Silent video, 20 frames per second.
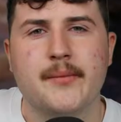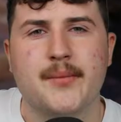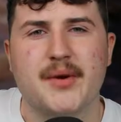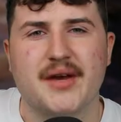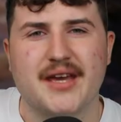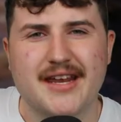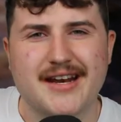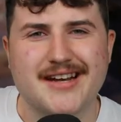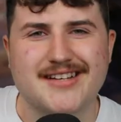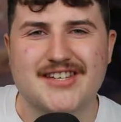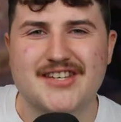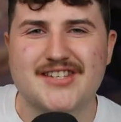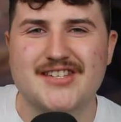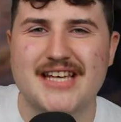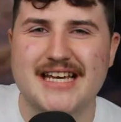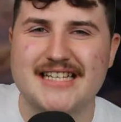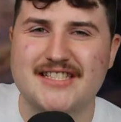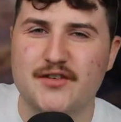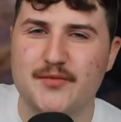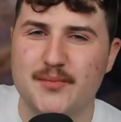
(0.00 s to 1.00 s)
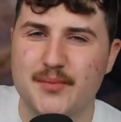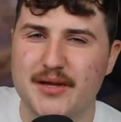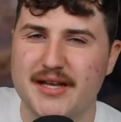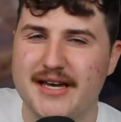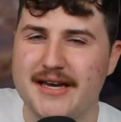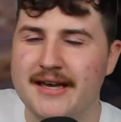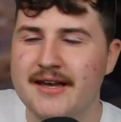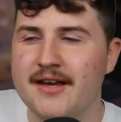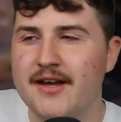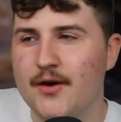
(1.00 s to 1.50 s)
But here is the state of
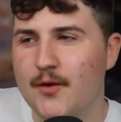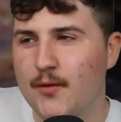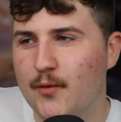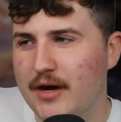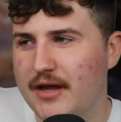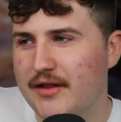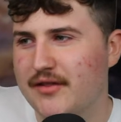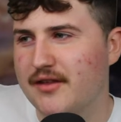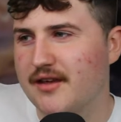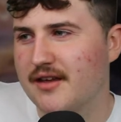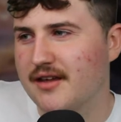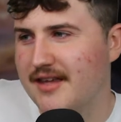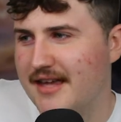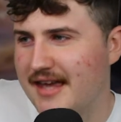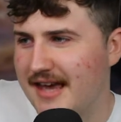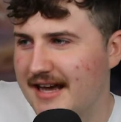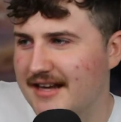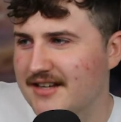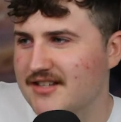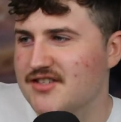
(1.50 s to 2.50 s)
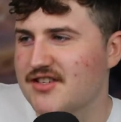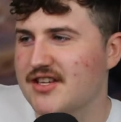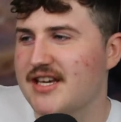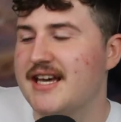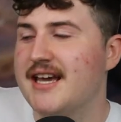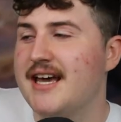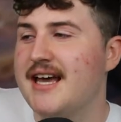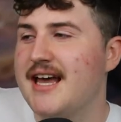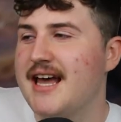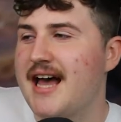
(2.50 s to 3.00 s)
play with
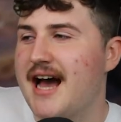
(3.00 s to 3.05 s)
Kingsley.